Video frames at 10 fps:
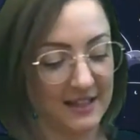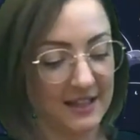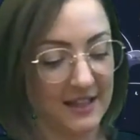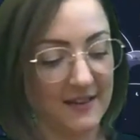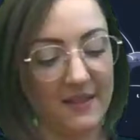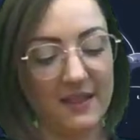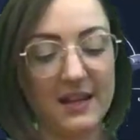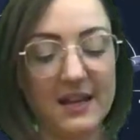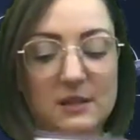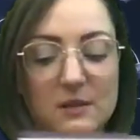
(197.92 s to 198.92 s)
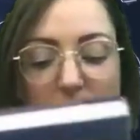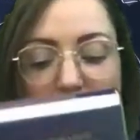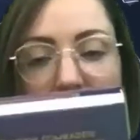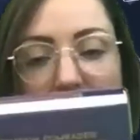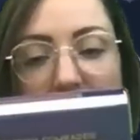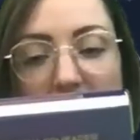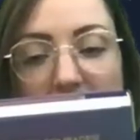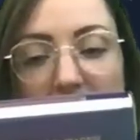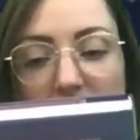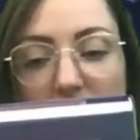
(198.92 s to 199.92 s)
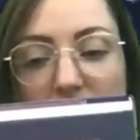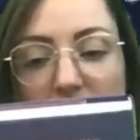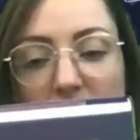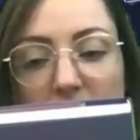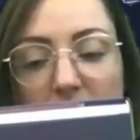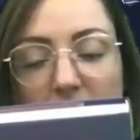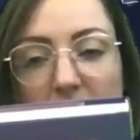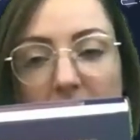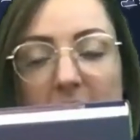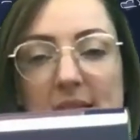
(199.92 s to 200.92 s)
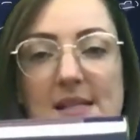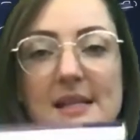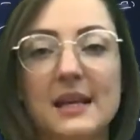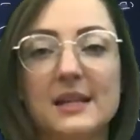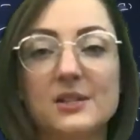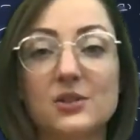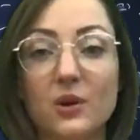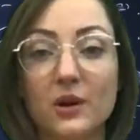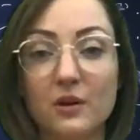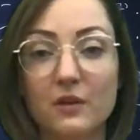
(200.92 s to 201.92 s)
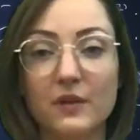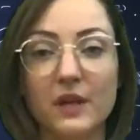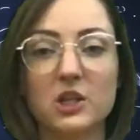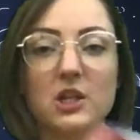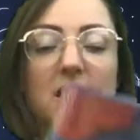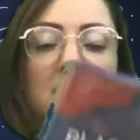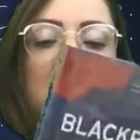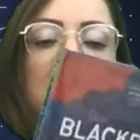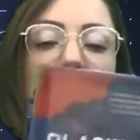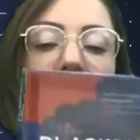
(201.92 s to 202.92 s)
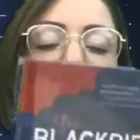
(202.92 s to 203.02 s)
All right, the next one we have is a historical fiction. And this